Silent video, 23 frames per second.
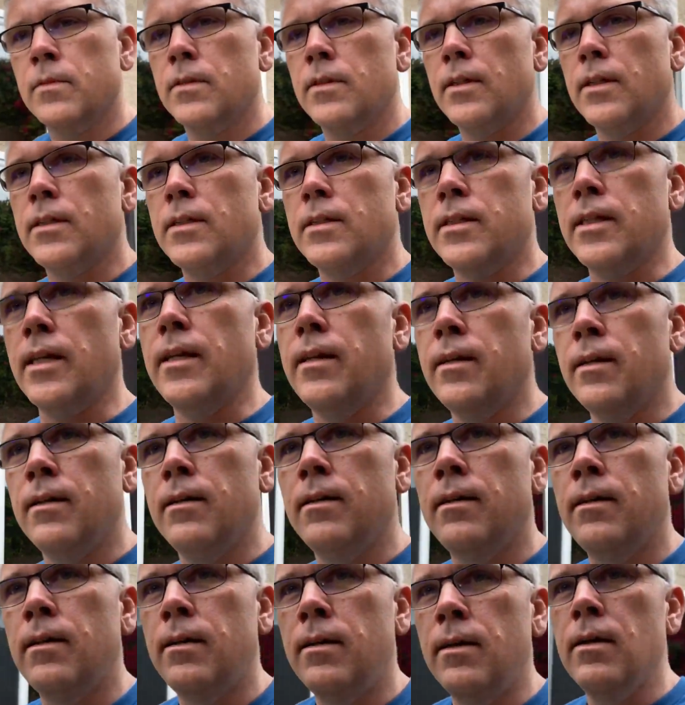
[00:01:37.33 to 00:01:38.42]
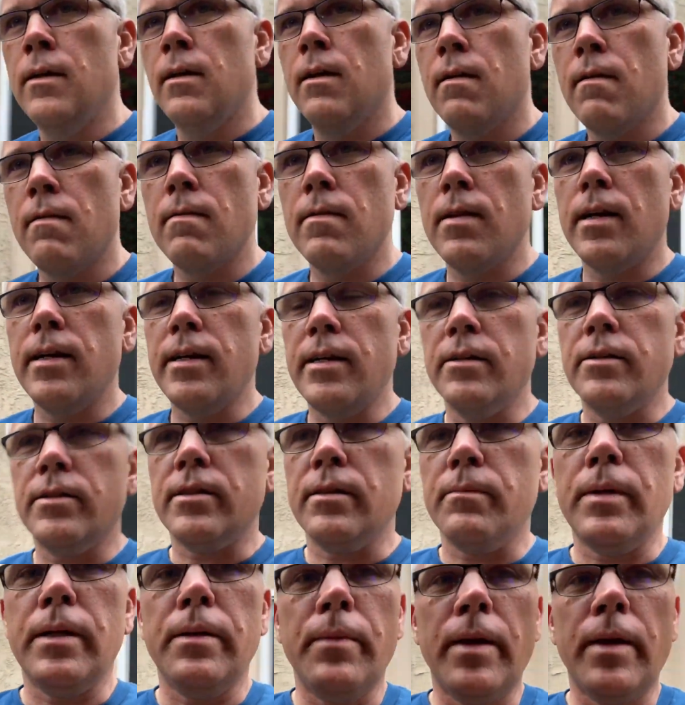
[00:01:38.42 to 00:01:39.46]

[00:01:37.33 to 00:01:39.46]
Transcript: Let's see. I hear somebody